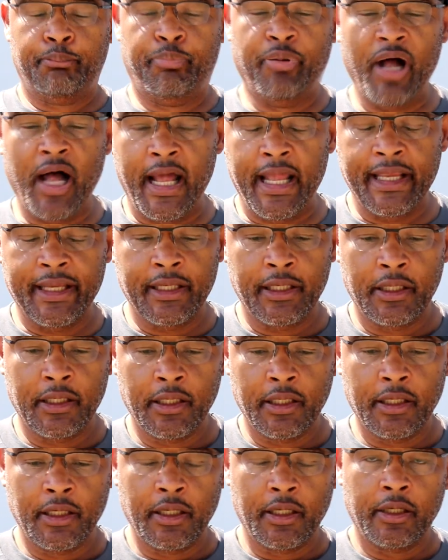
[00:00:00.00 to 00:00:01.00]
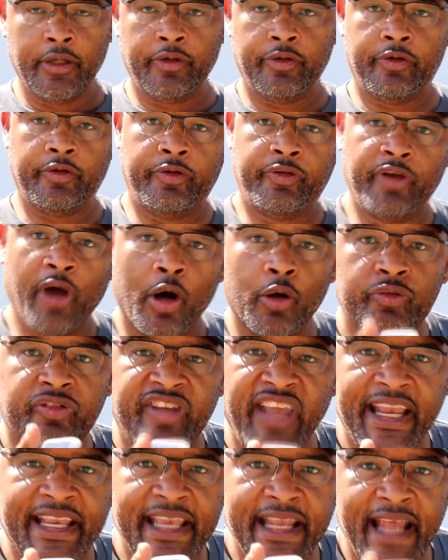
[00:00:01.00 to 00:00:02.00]
But don't
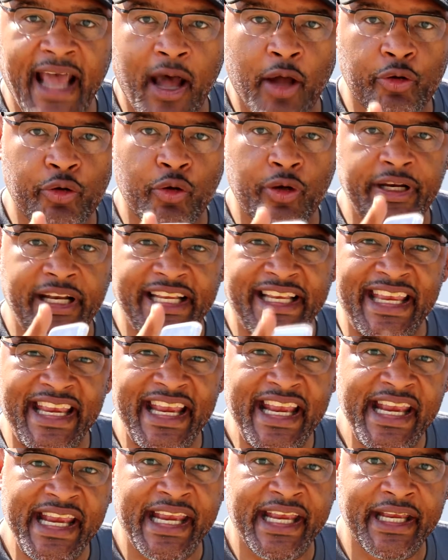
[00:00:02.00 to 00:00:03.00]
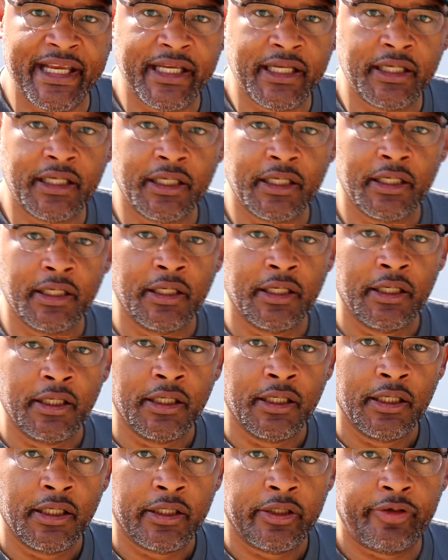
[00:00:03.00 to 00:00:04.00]
take it out on the kid.
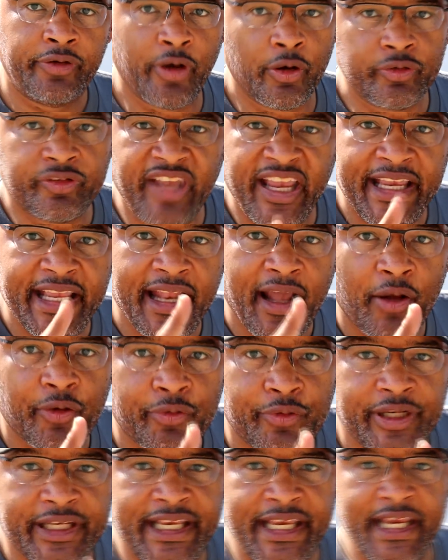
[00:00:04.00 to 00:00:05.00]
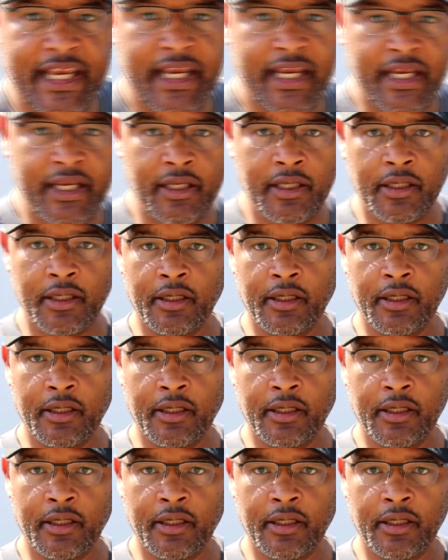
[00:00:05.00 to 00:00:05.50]
Don't take it out on the kid.